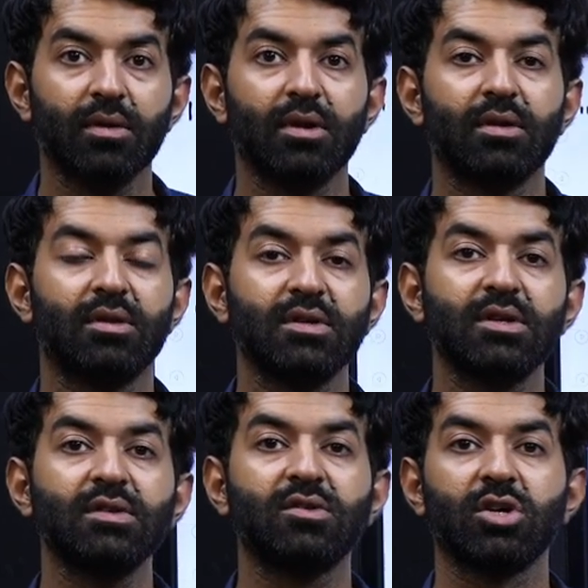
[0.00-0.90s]
This
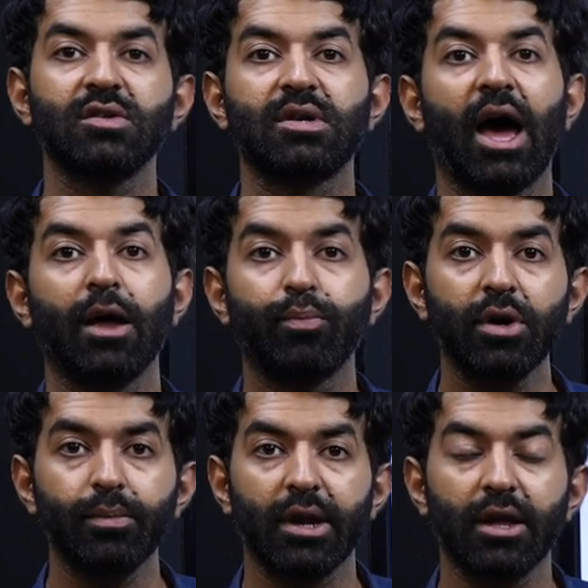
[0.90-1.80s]
is just
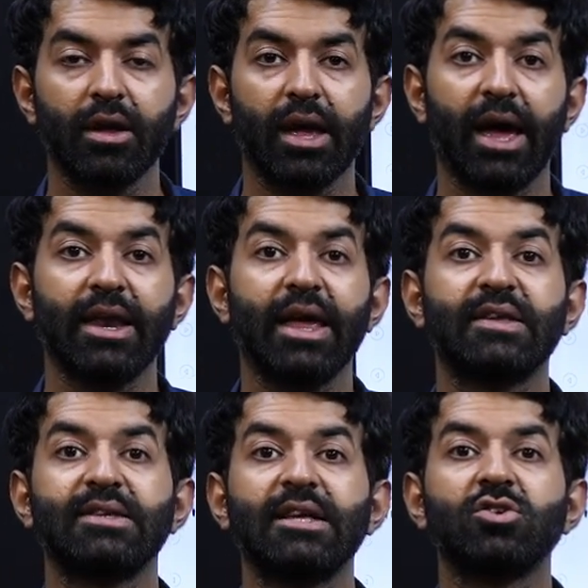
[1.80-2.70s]
hyperbole, an
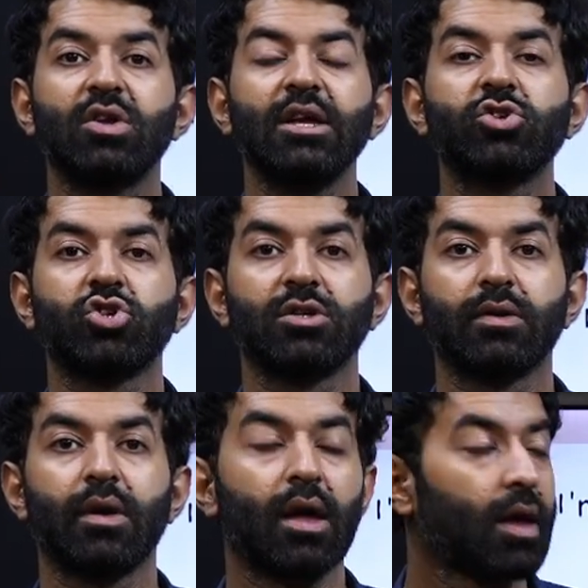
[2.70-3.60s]
exaggeration.
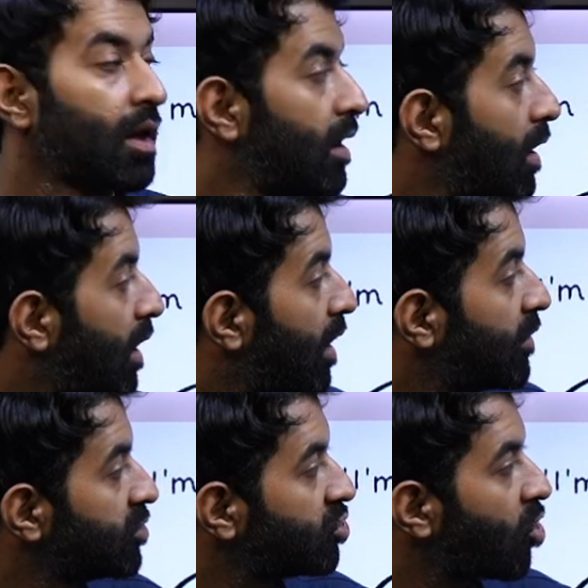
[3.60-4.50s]

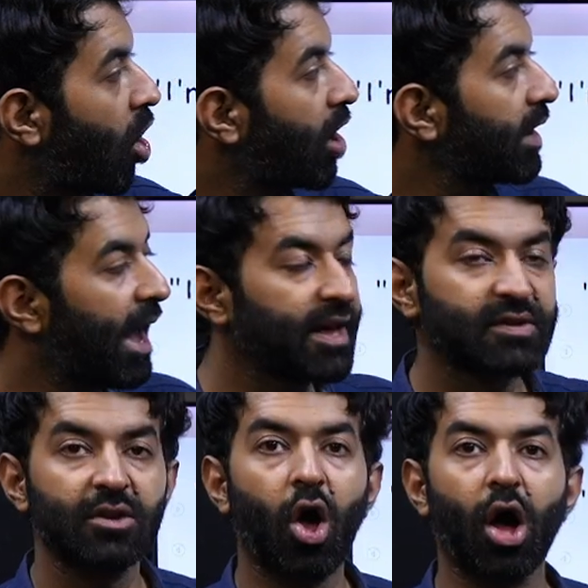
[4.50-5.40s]
Strong as
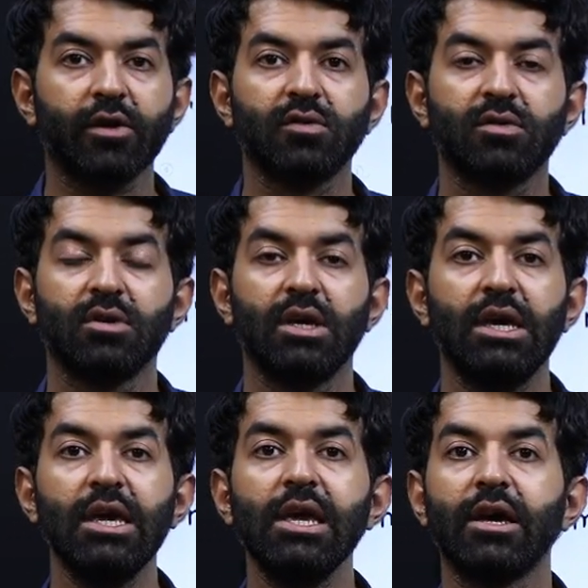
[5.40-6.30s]
an ox.
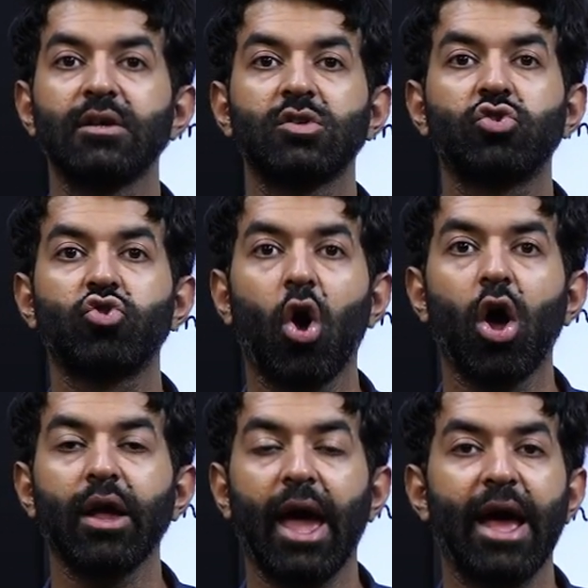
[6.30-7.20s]
He is
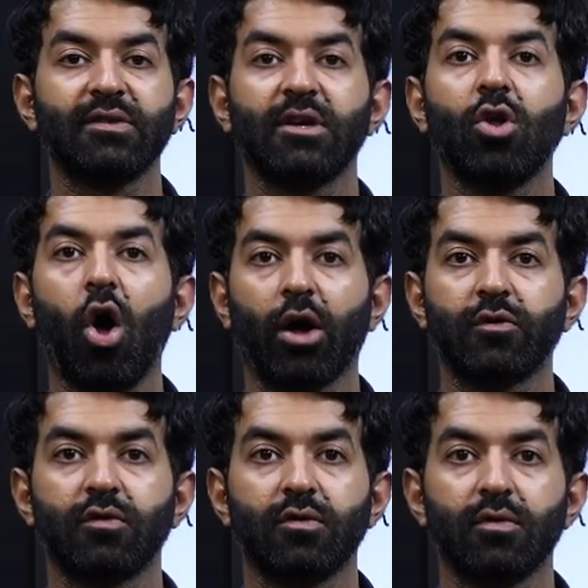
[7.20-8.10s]
strong as an
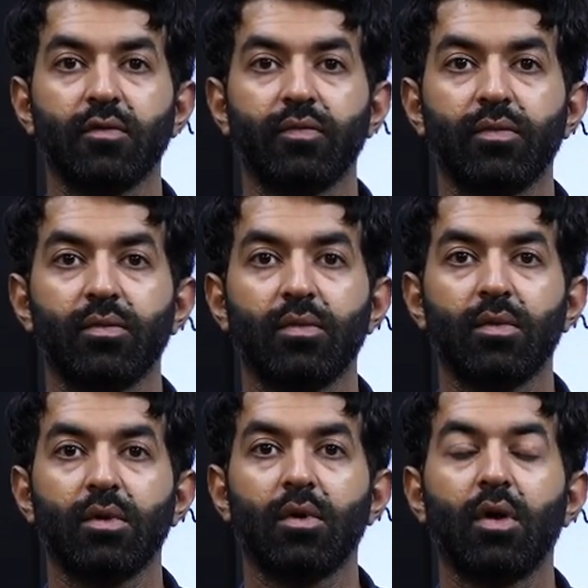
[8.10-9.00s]
ox.
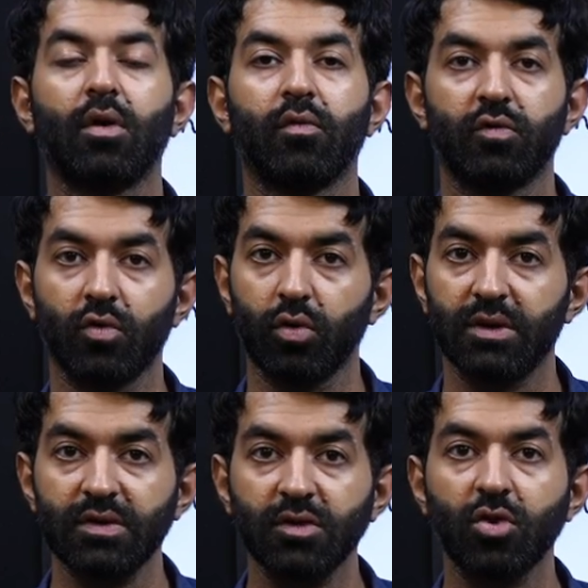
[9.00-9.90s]
So
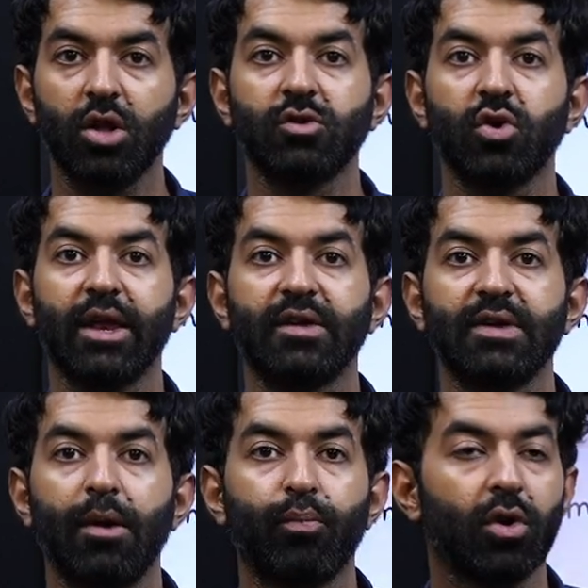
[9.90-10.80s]
this is also an
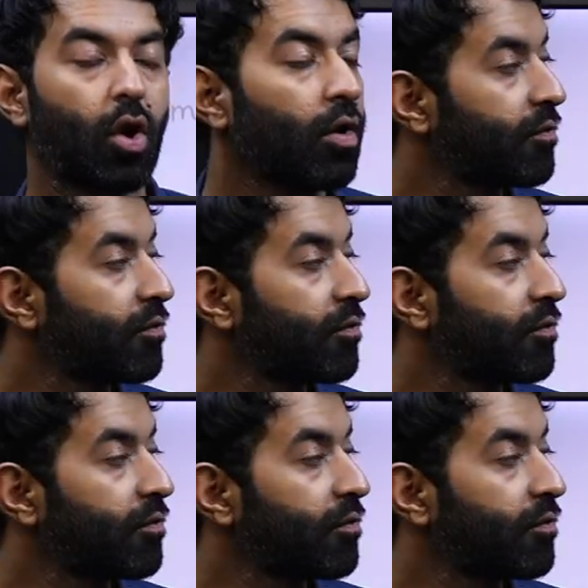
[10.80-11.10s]
example of